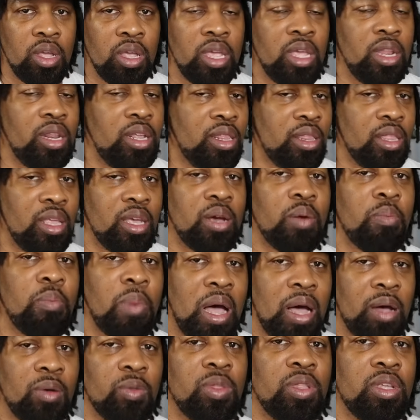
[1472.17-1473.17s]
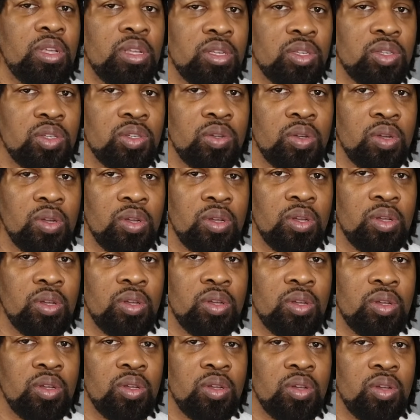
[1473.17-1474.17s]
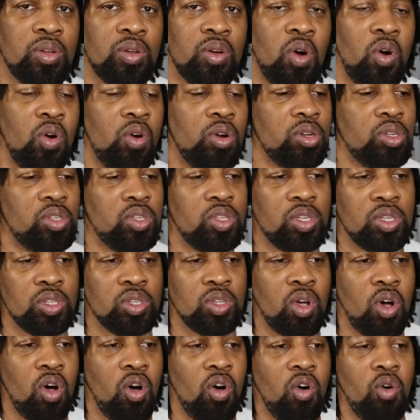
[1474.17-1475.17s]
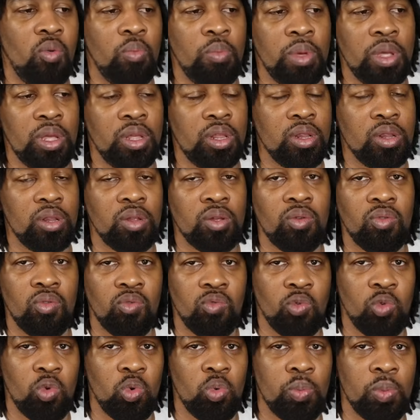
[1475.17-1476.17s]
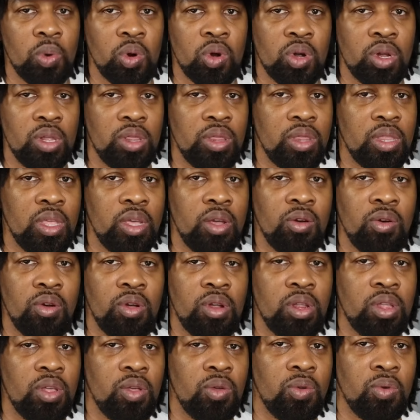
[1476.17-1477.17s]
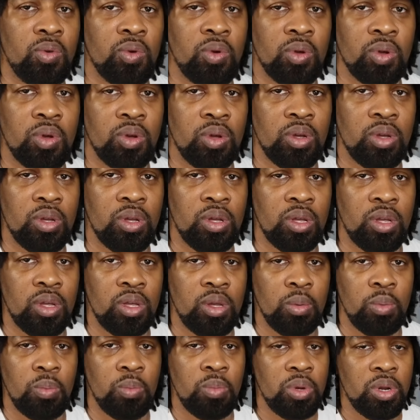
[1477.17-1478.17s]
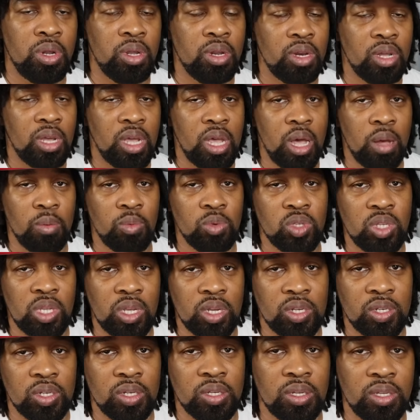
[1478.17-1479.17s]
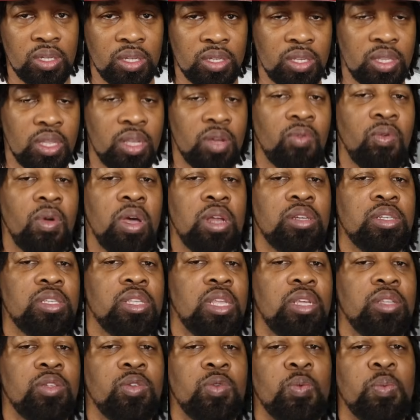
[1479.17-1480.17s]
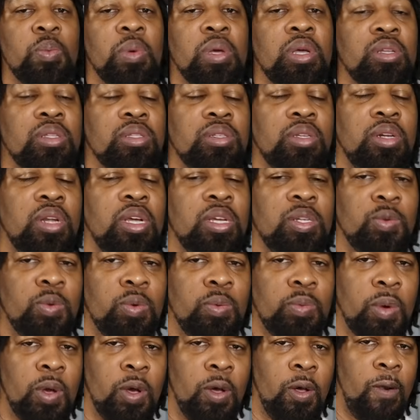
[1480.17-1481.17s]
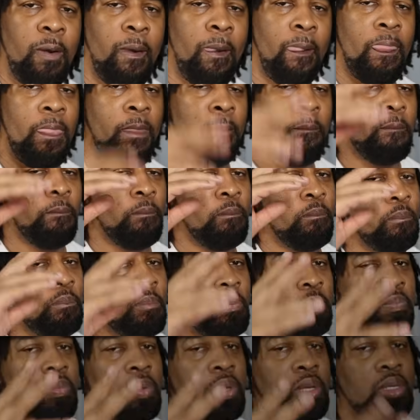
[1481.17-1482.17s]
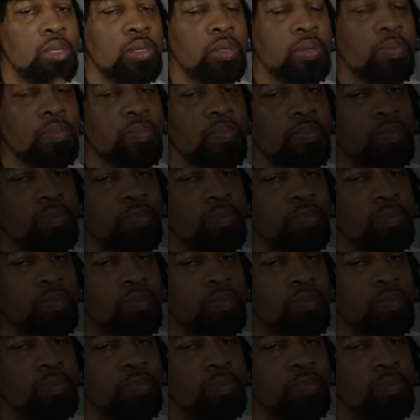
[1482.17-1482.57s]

anything about this? Or it's just all been rumor and theory to you? Put it in the comment section and stick around and stay tuned, man. Till next one, I'm gone. Peace.